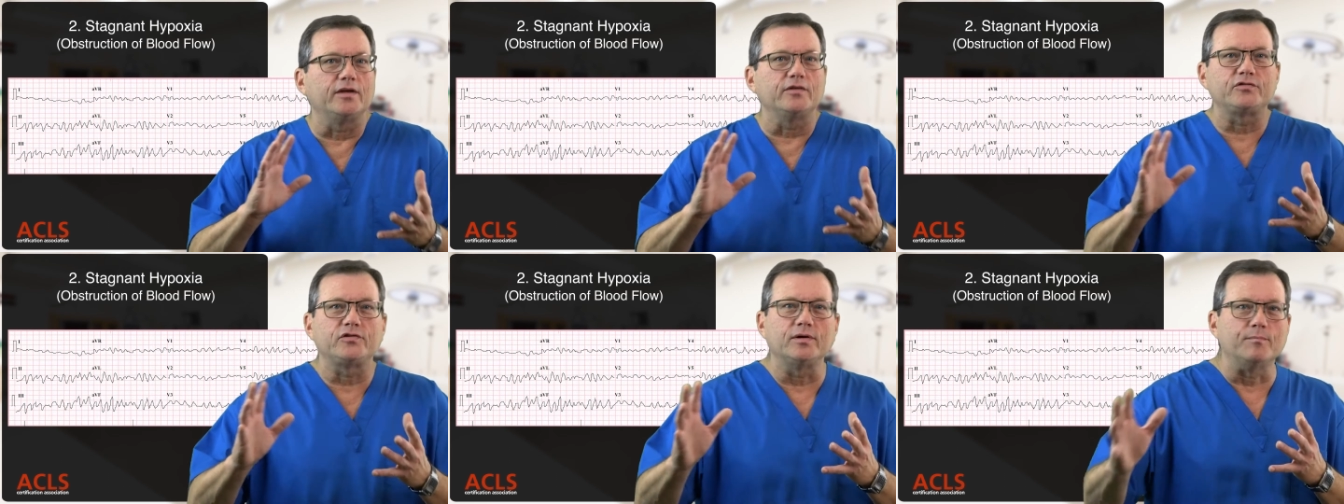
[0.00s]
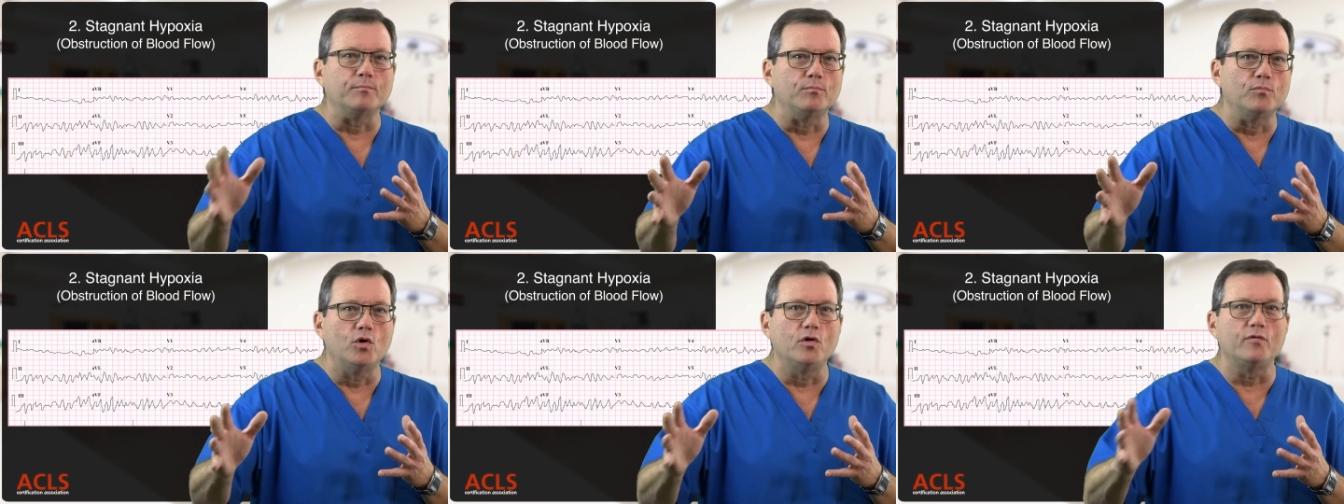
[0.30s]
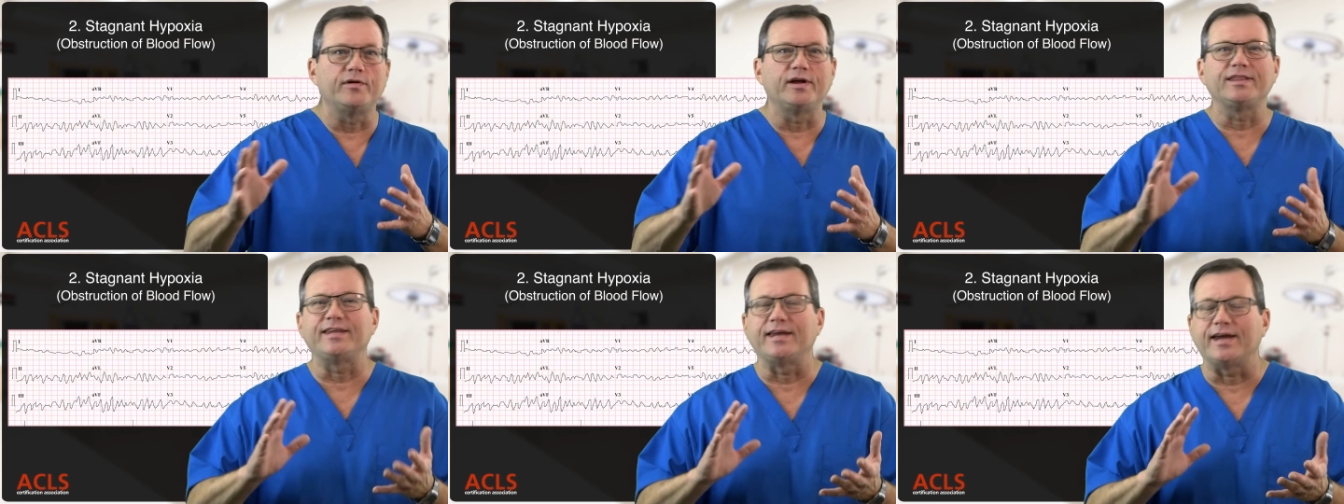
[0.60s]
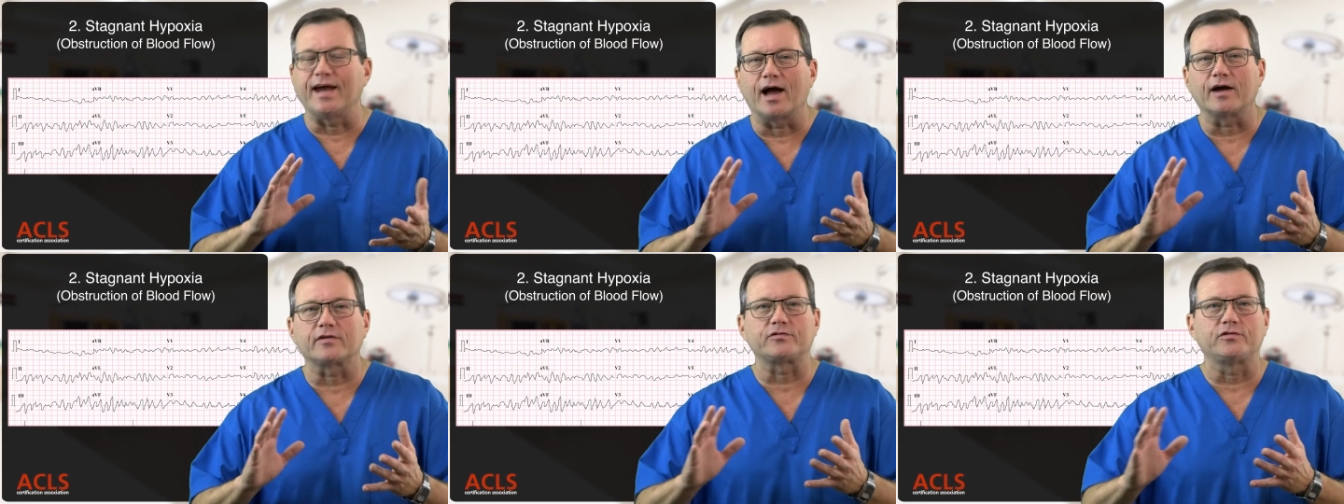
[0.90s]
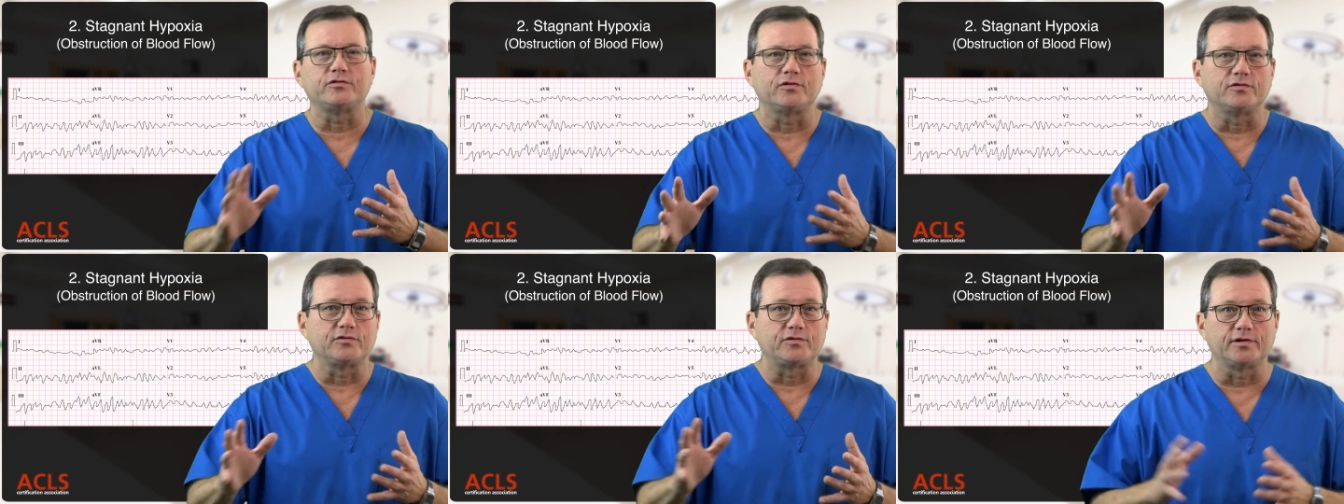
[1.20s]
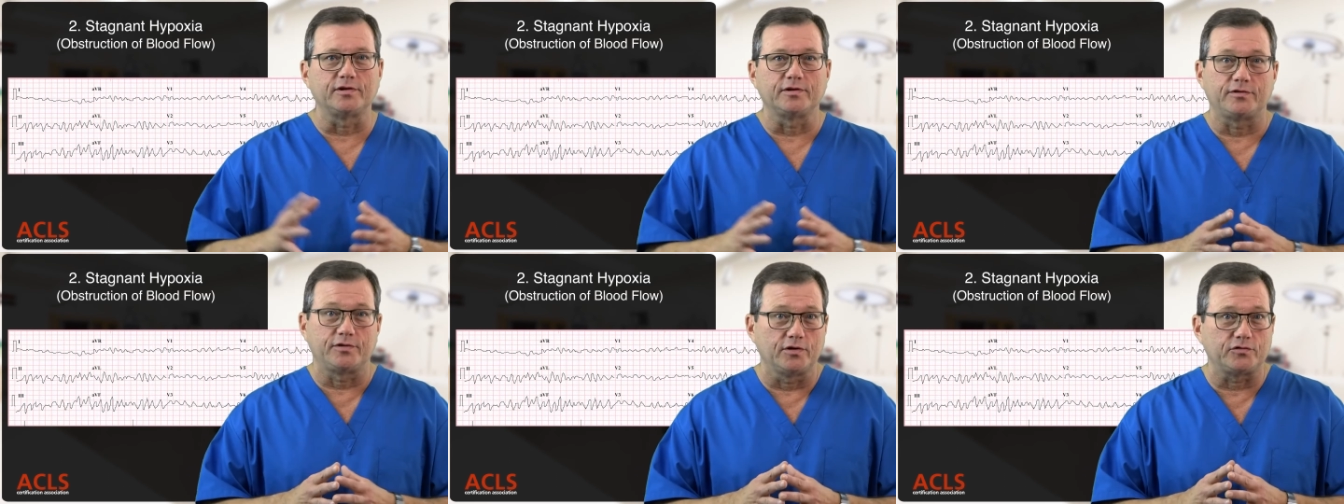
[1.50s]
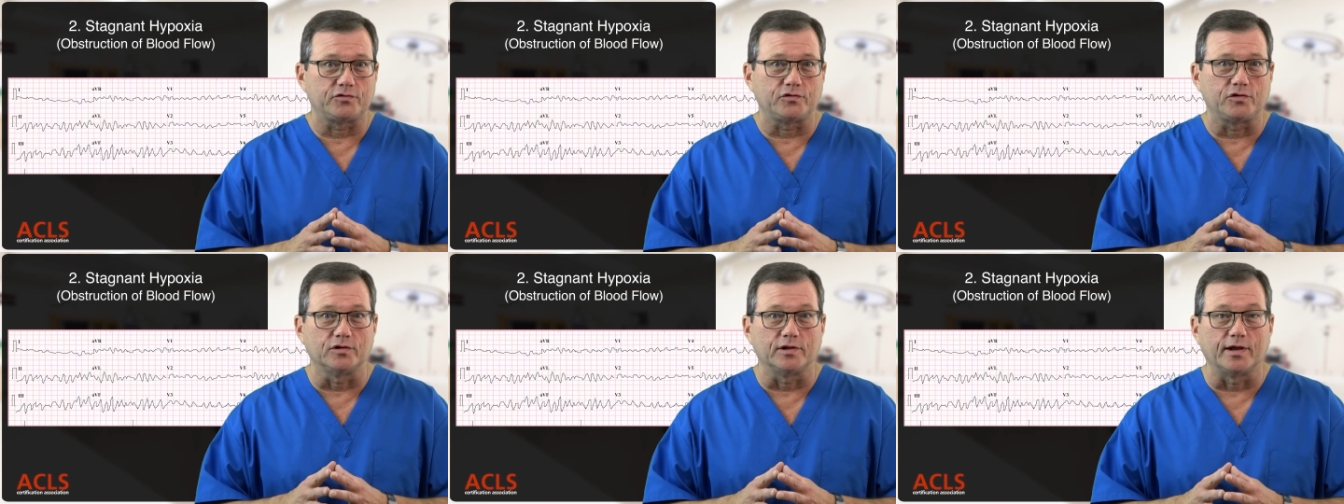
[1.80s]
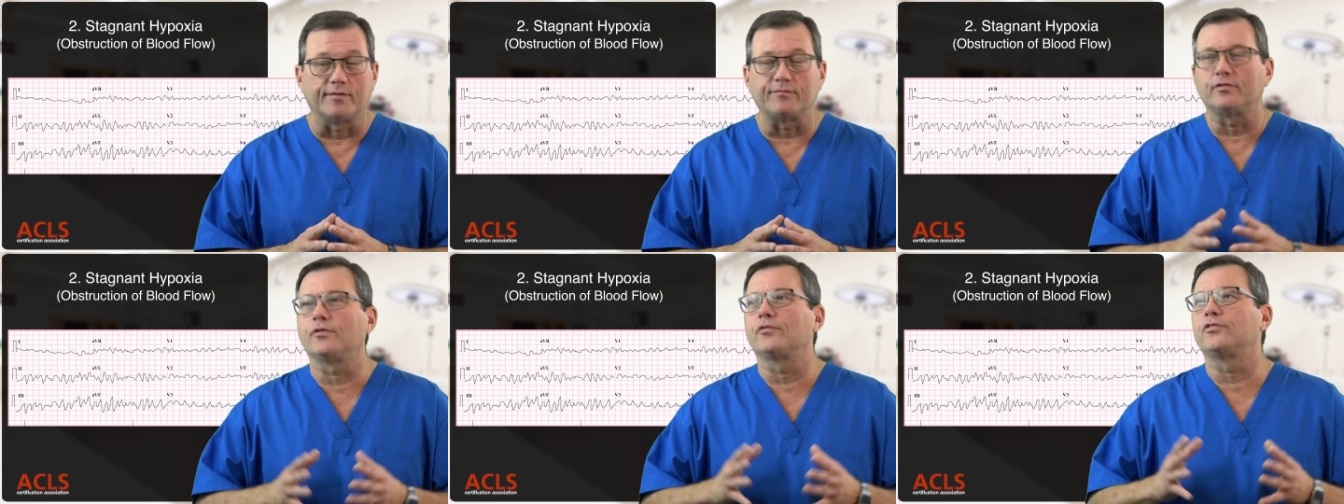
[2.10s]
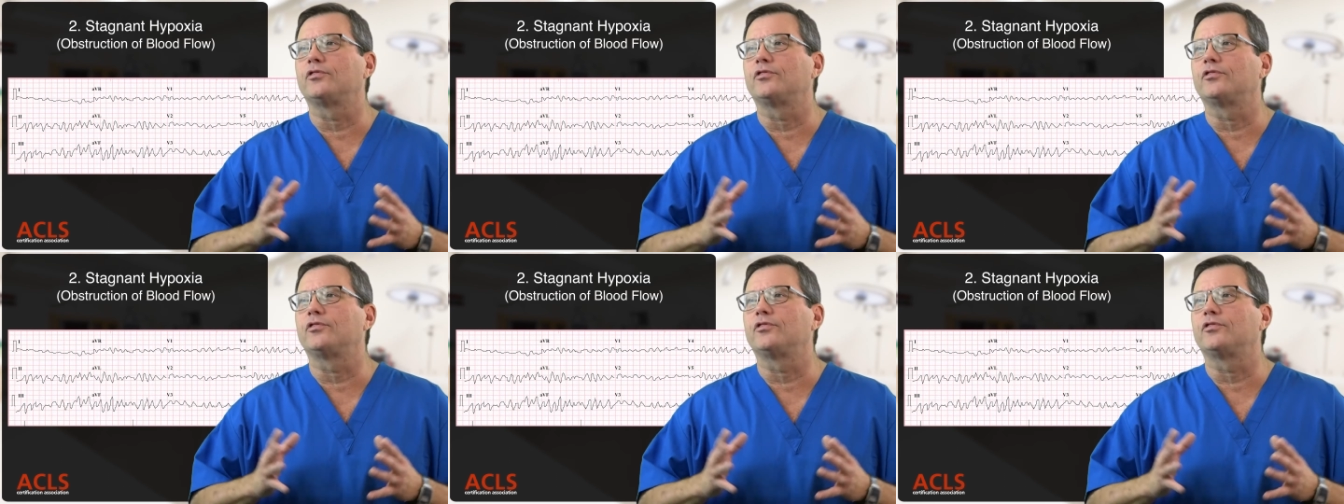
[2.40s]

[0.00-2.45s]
isn't moving the oxygen to the tissue level,